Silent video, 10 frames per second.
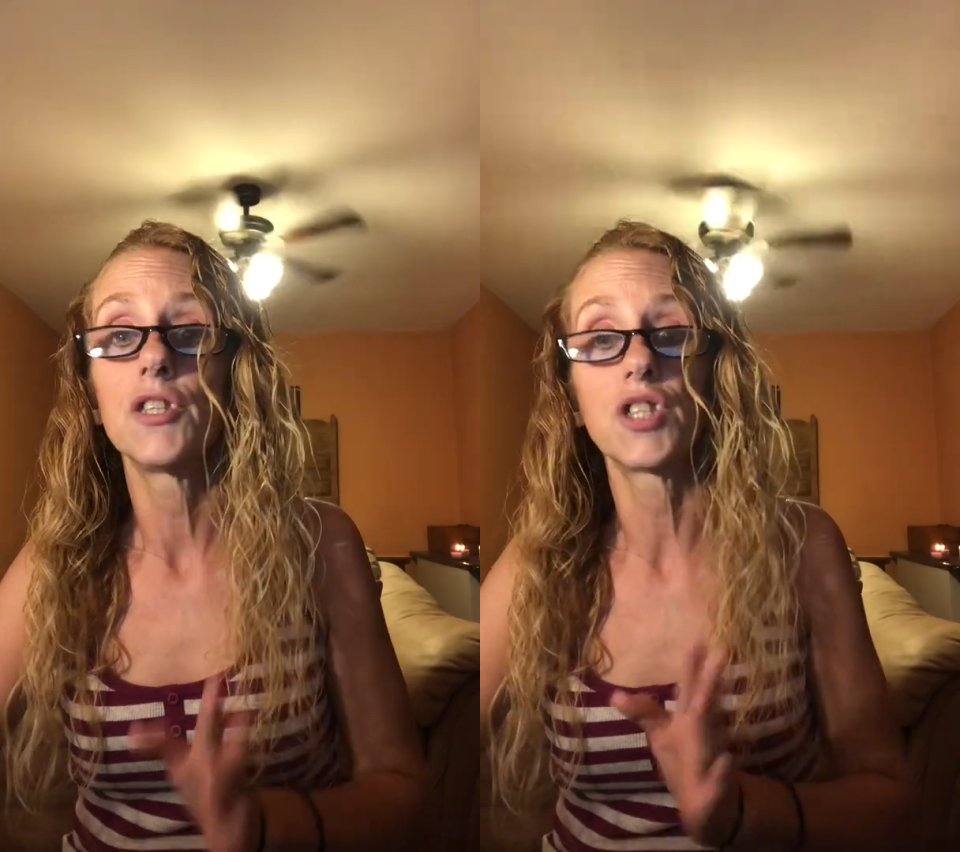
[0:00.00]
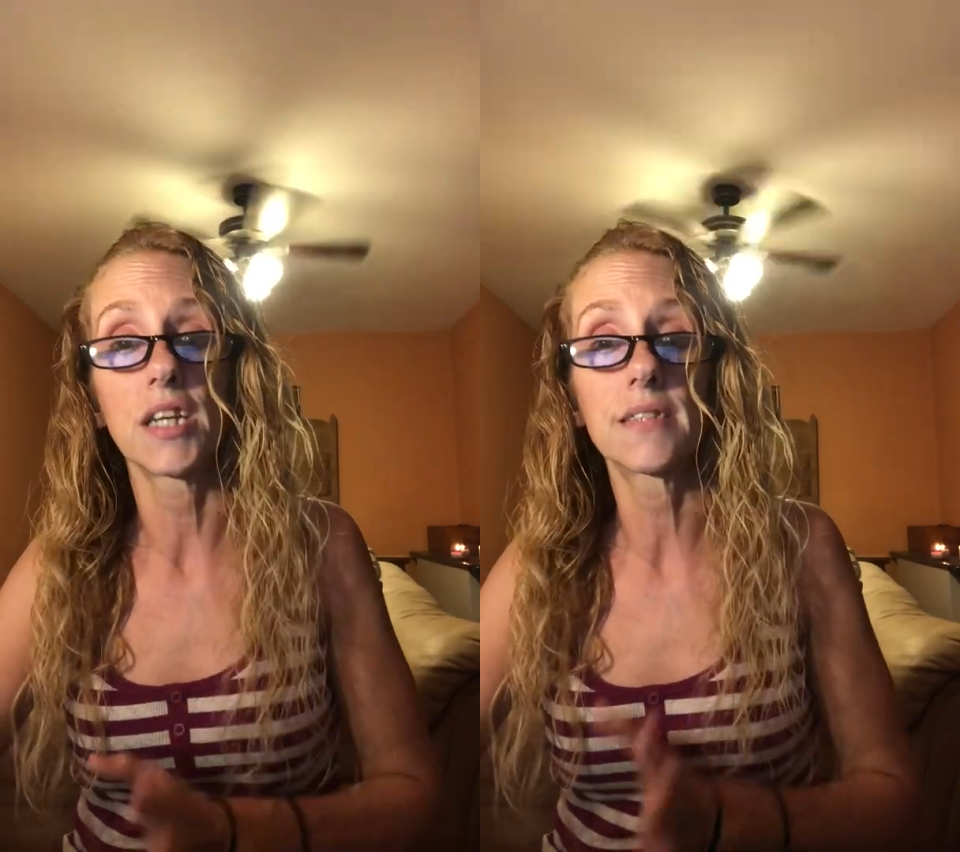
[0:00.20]

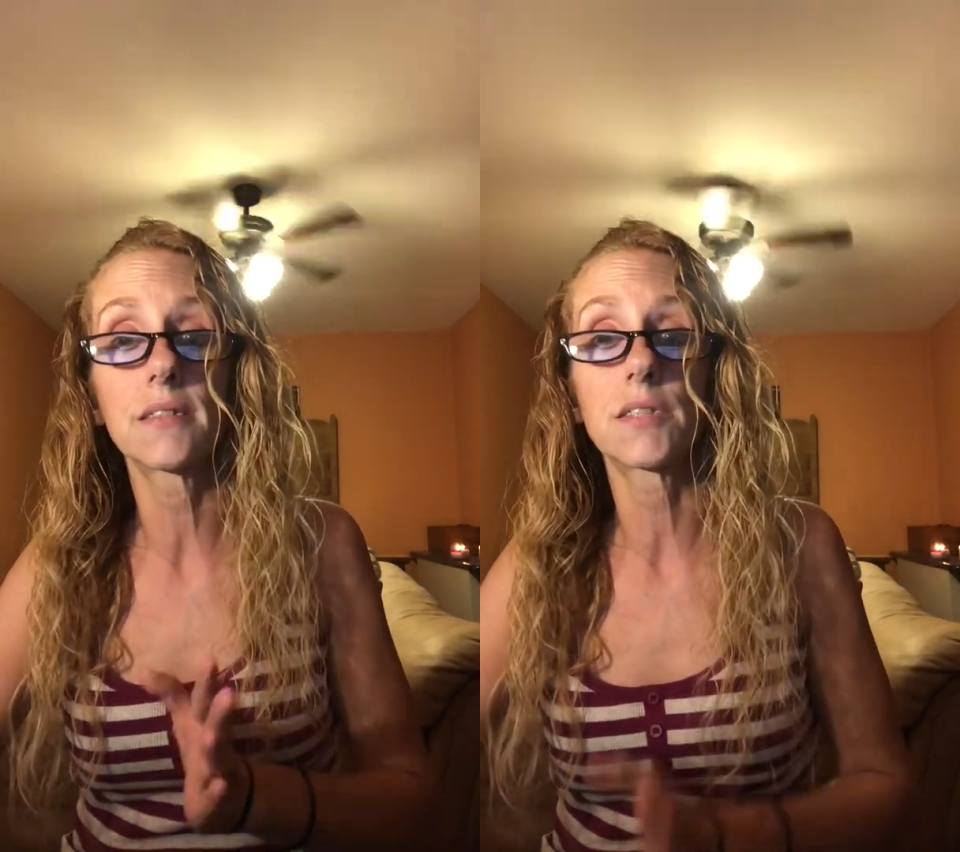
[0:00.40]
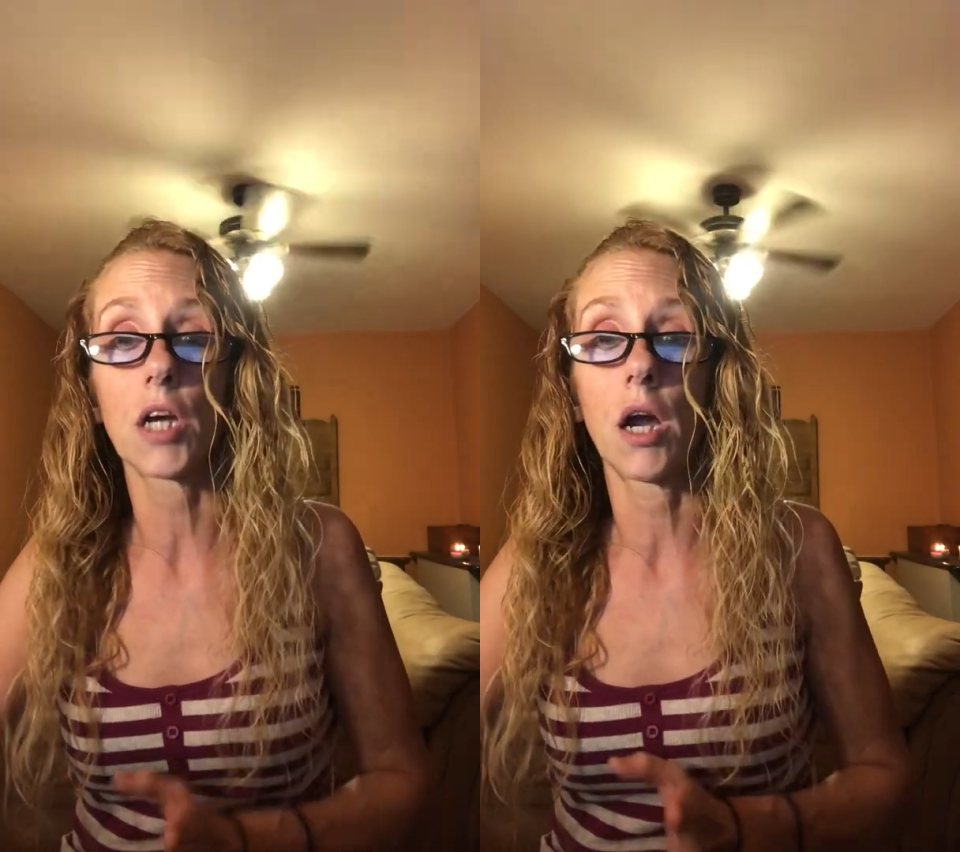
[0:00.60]

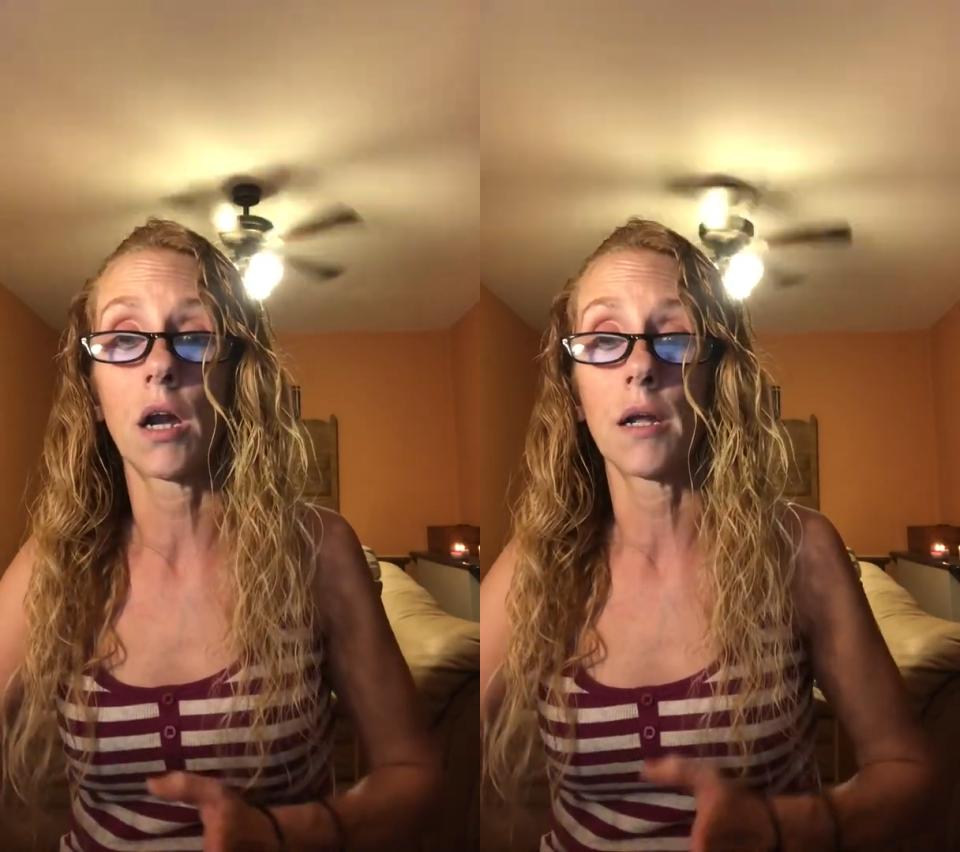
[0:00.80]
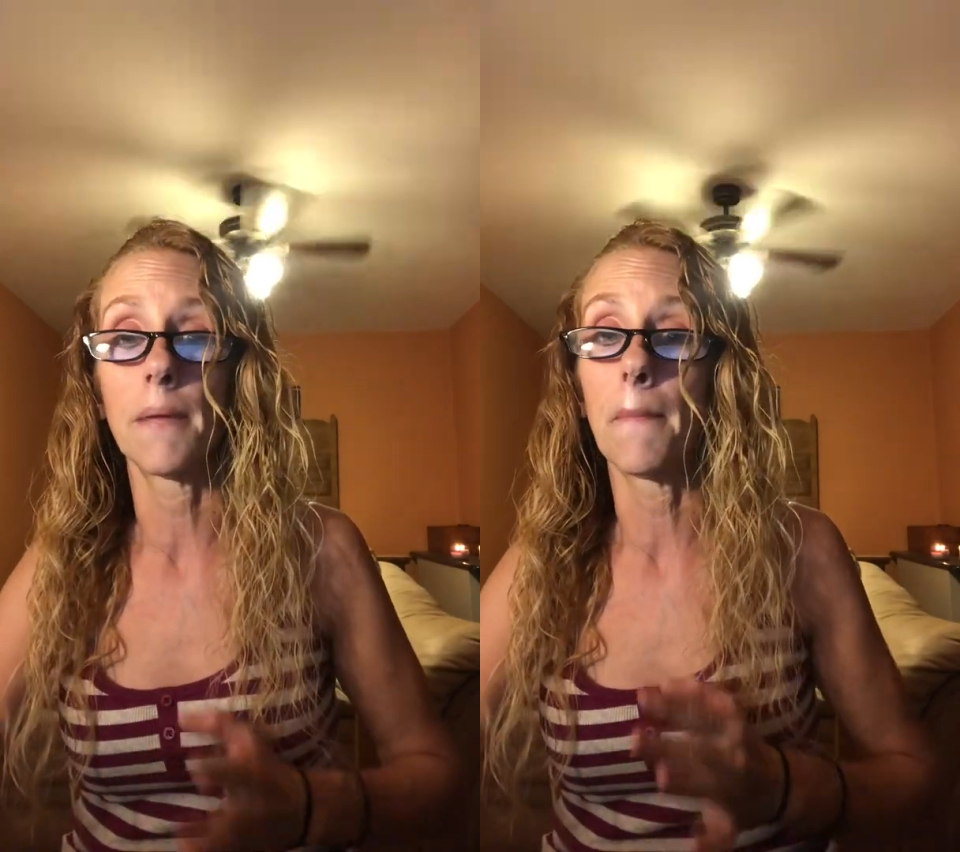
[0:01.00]
Chances
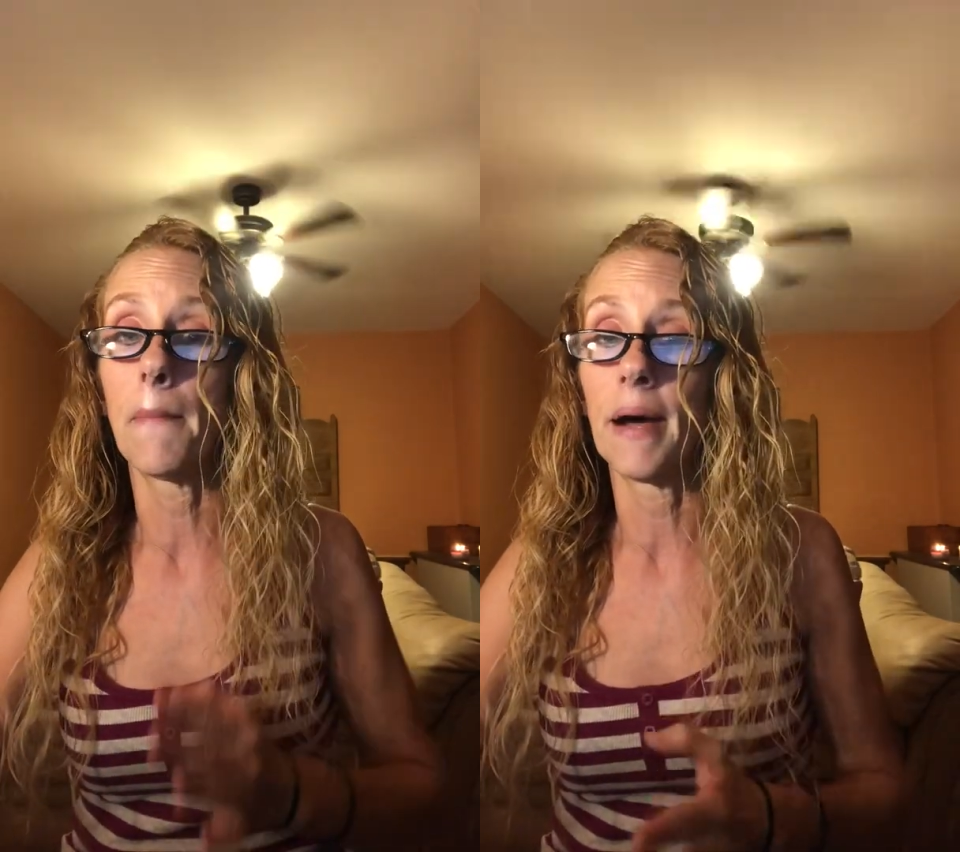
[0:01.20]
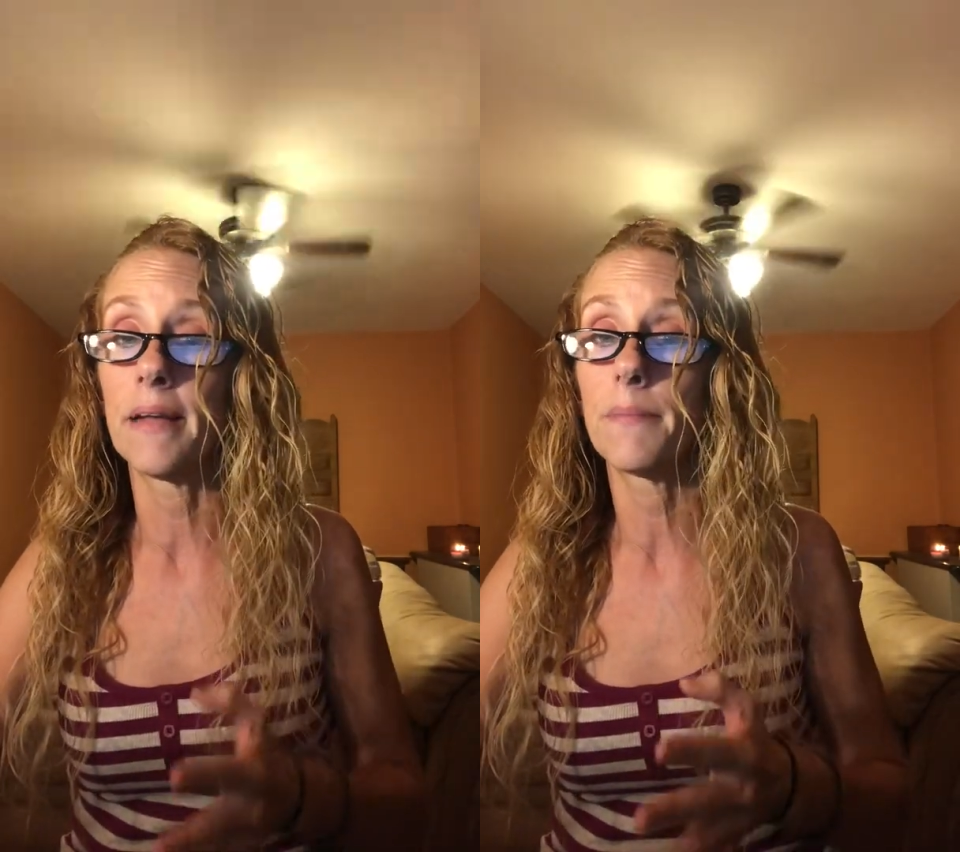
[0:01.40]
are it
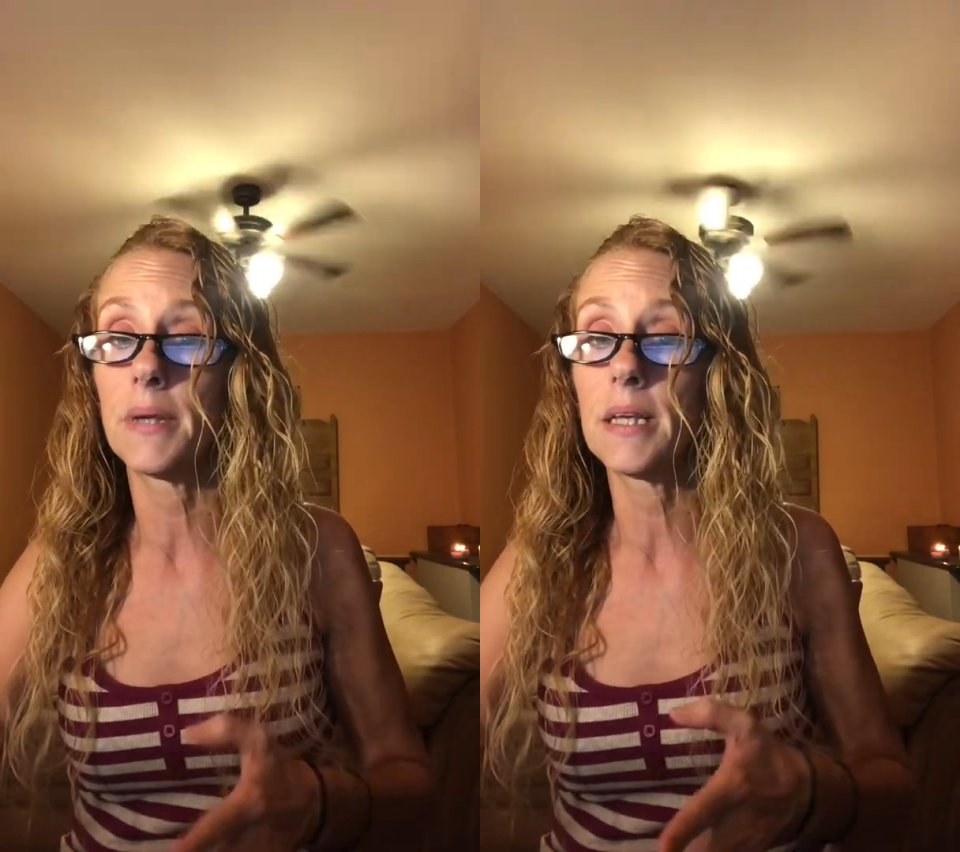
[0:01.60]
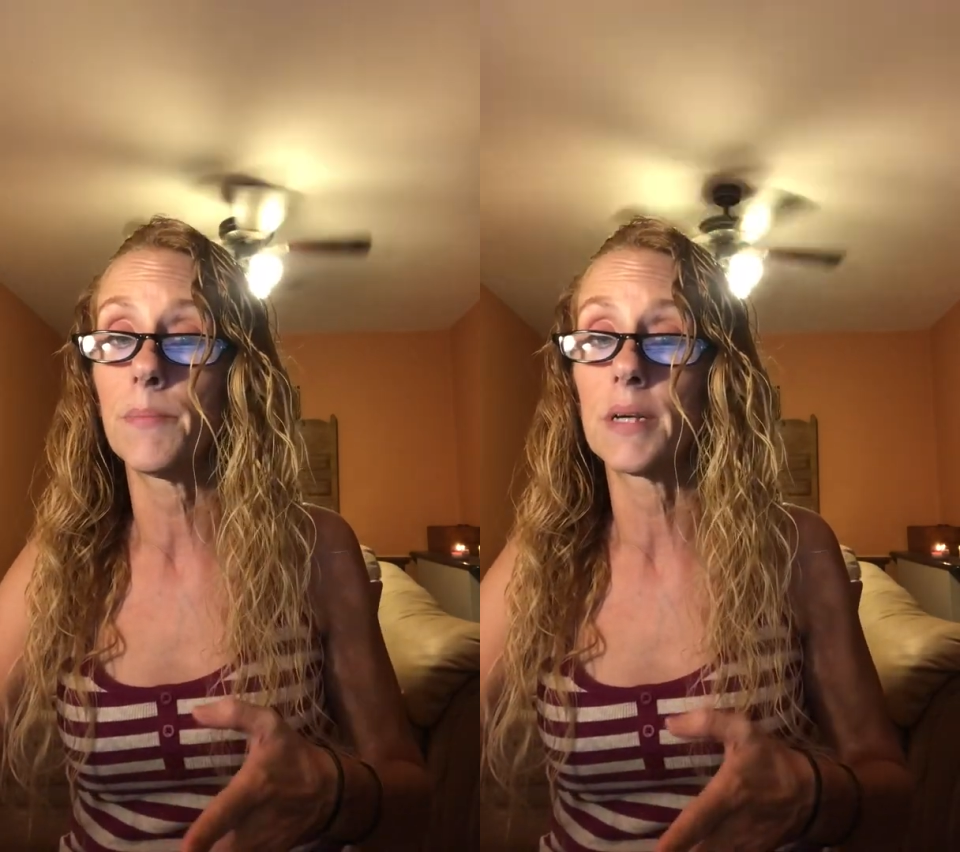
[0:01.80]
might be